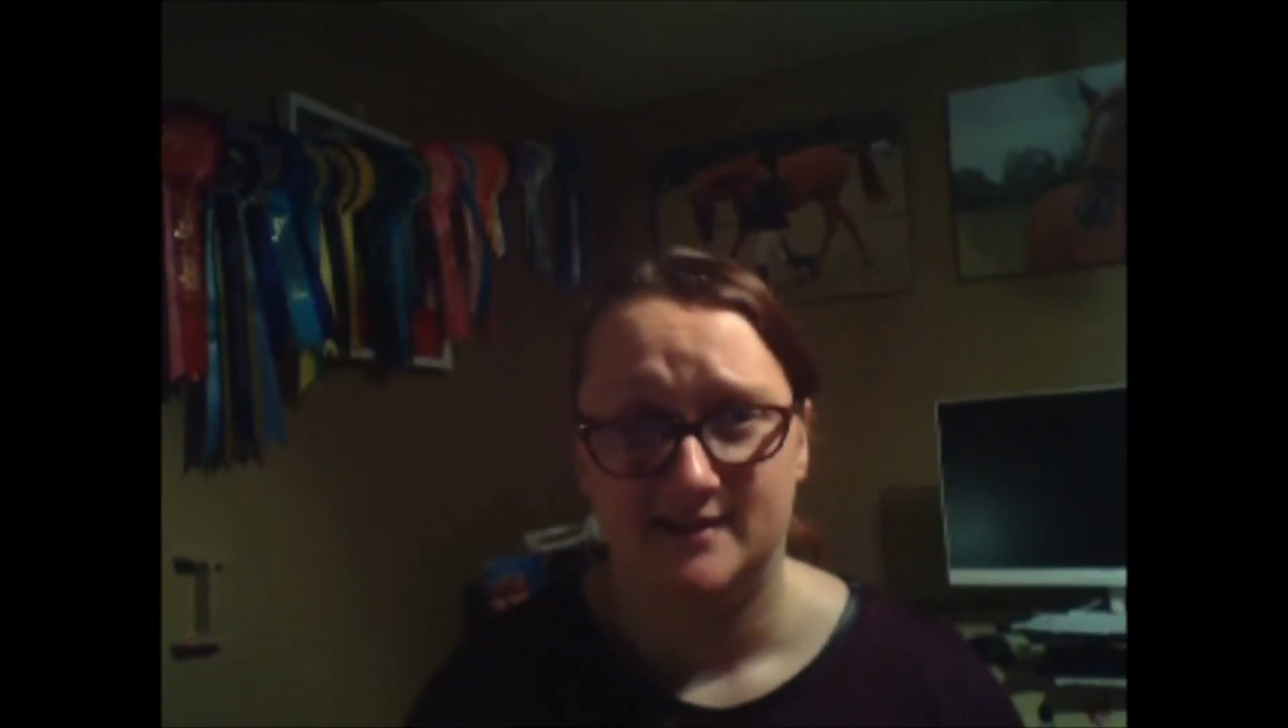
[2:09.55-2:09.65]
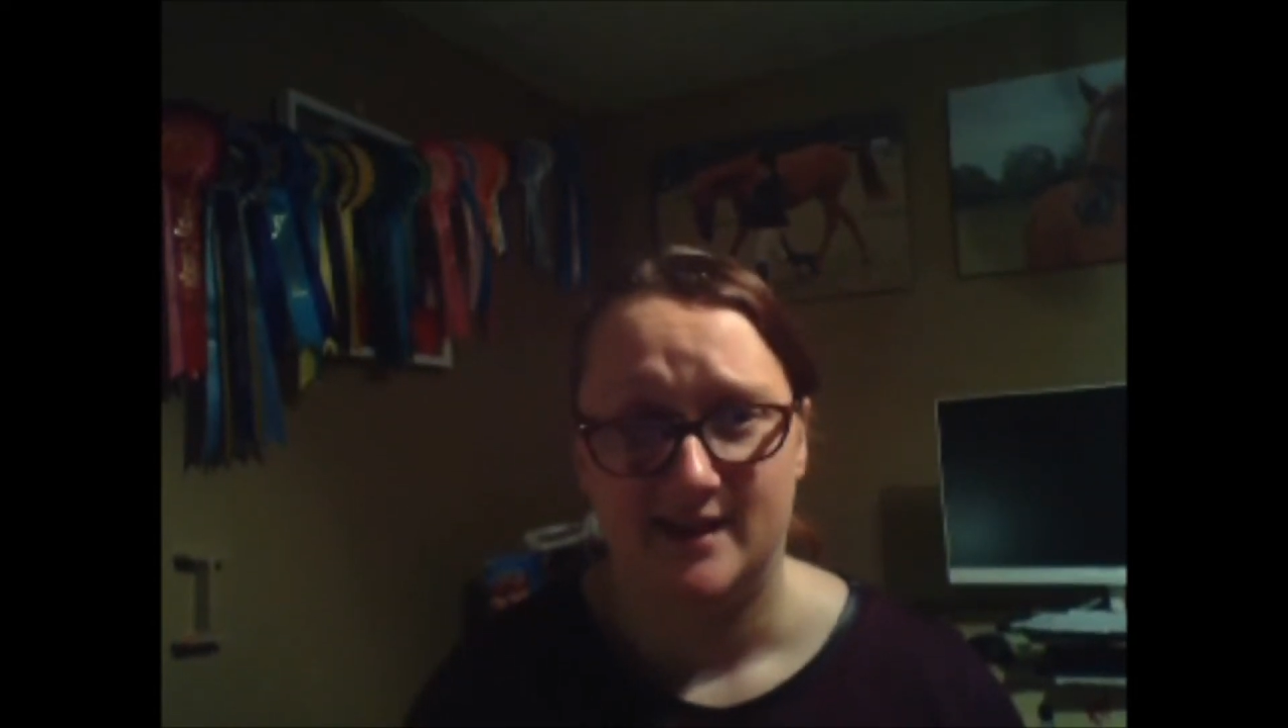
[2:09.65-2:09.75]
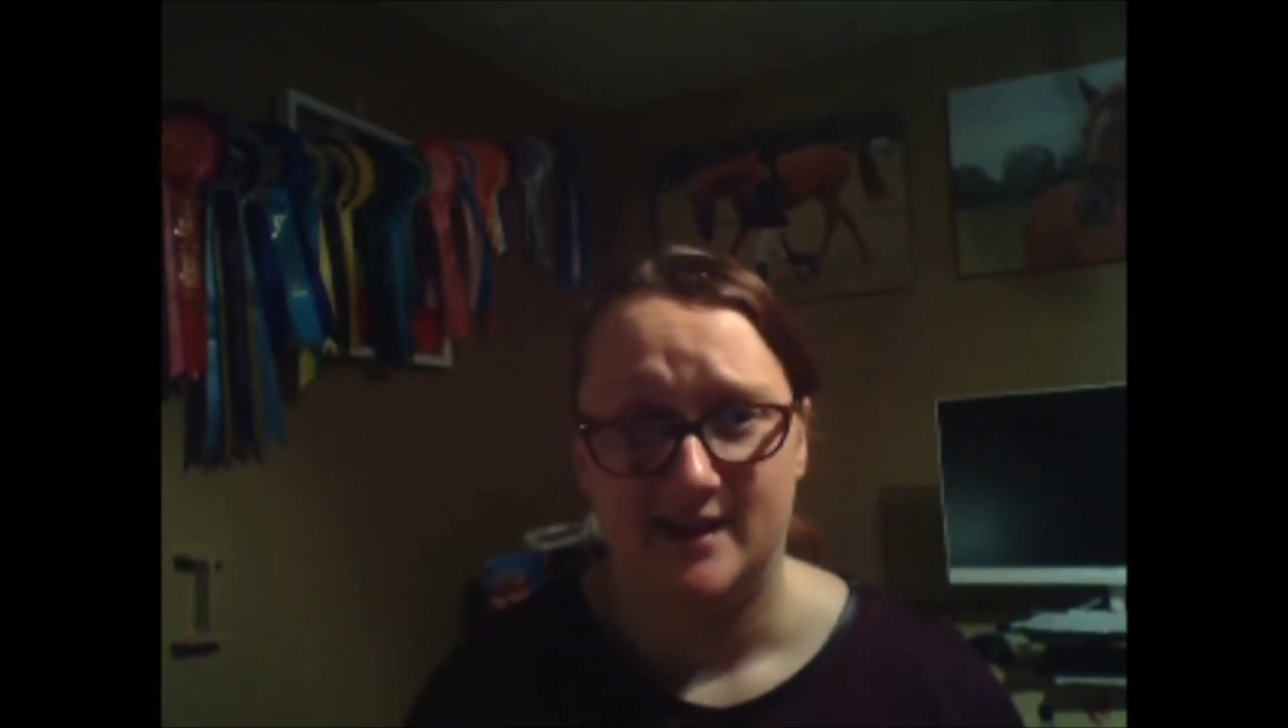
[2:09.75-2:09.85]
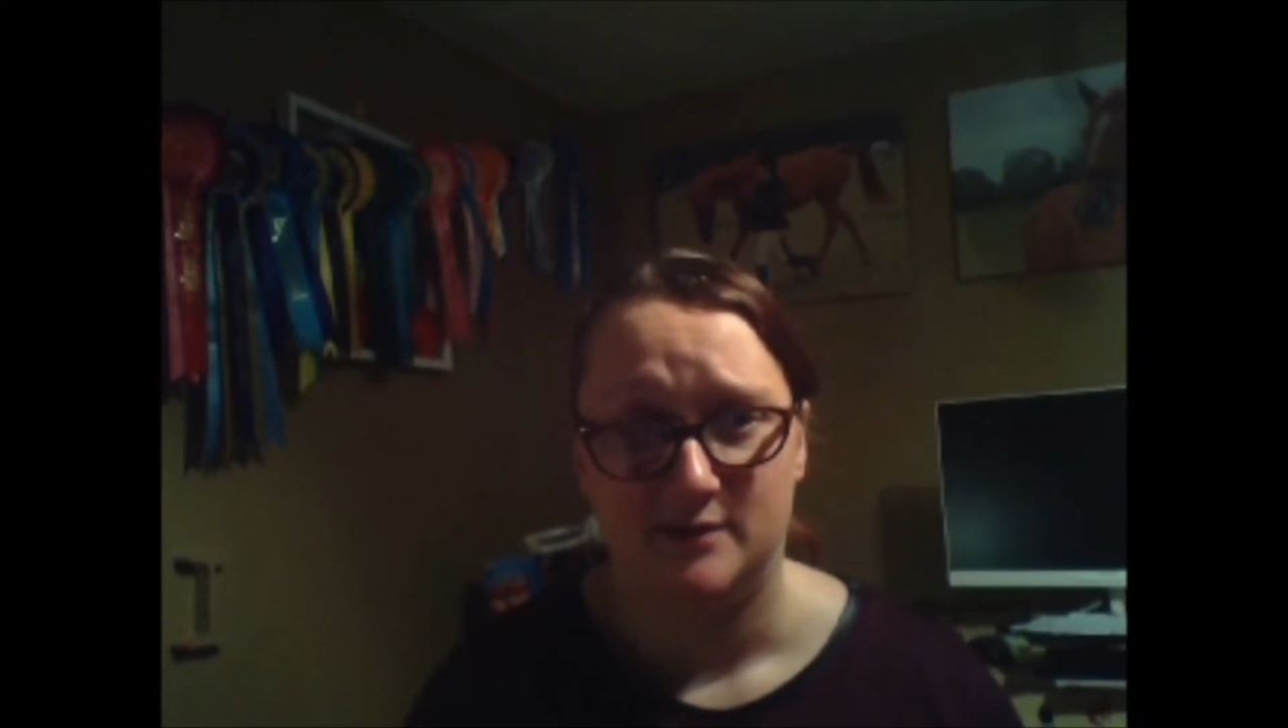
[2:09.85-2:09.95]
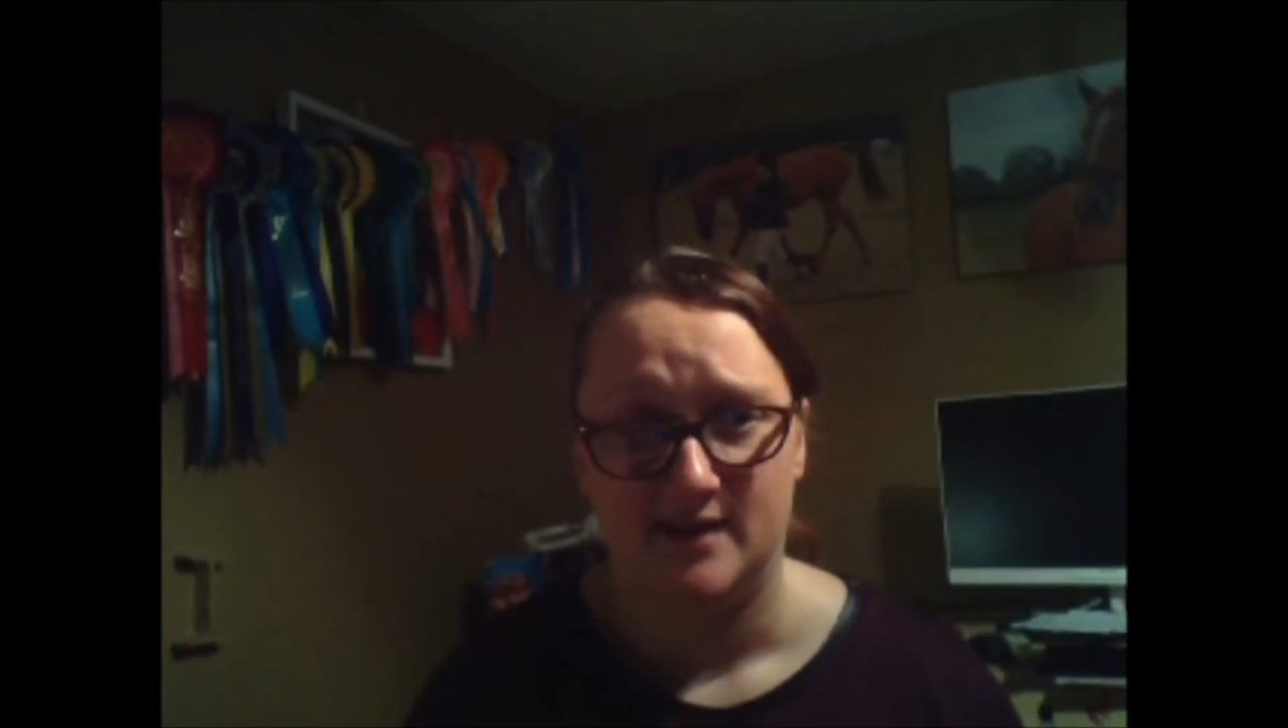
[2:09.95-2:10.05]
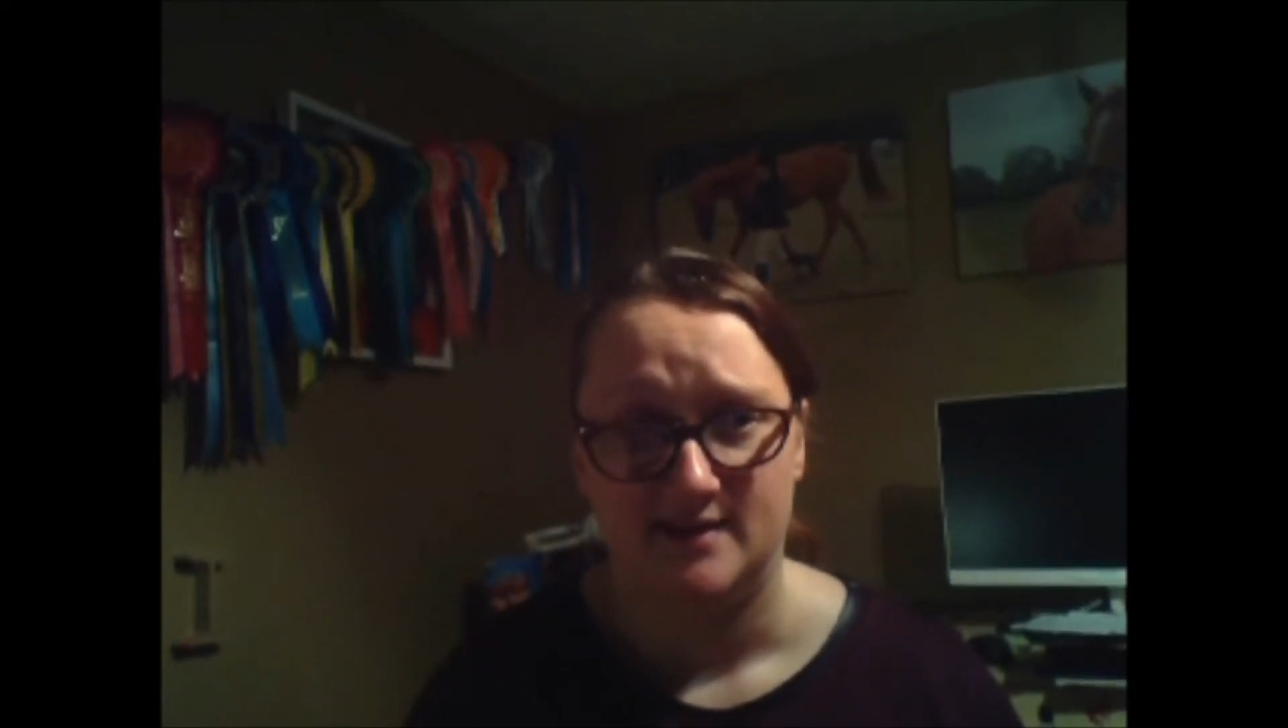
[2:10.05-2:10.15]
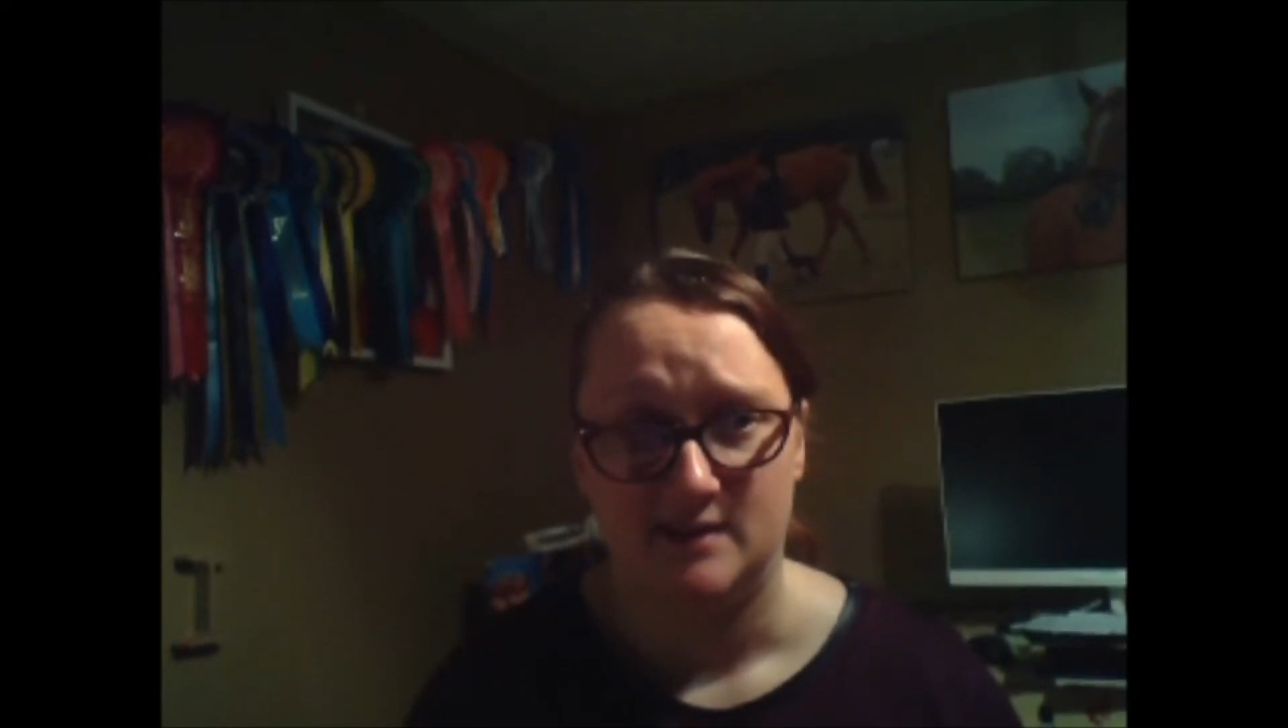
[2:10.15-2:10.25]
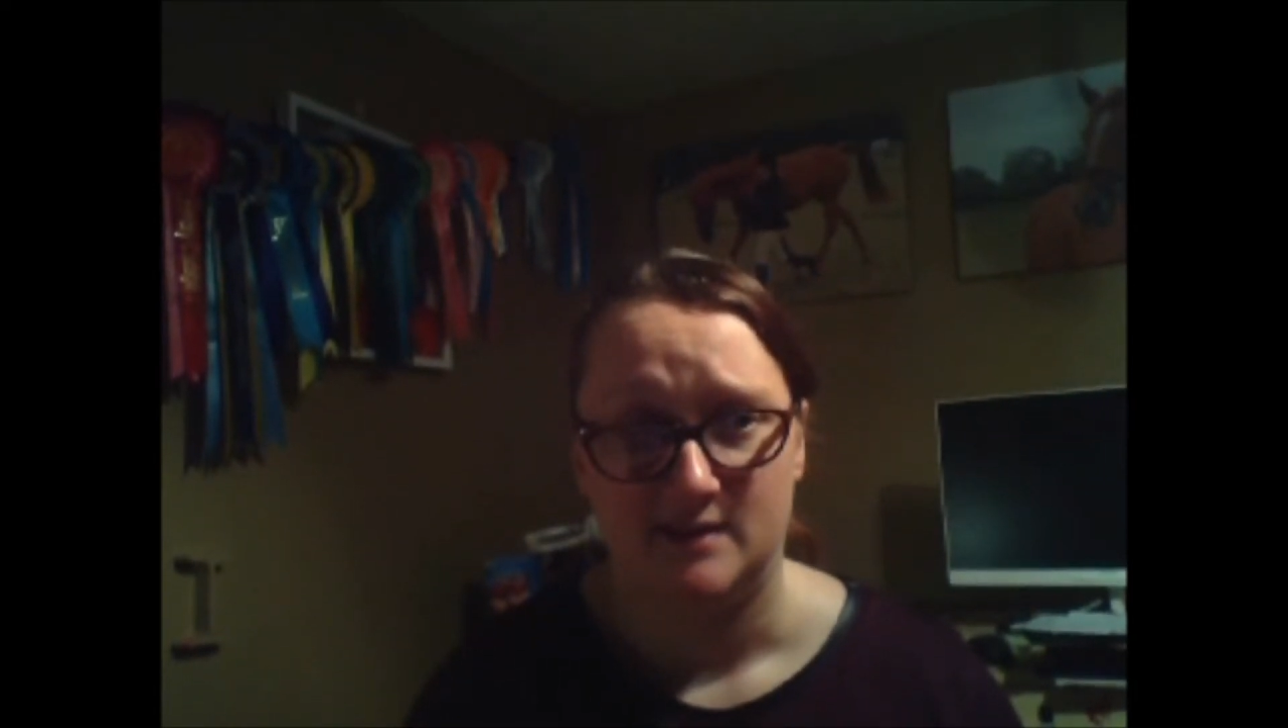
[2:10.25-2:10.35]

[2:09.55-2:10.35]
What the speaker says: out as a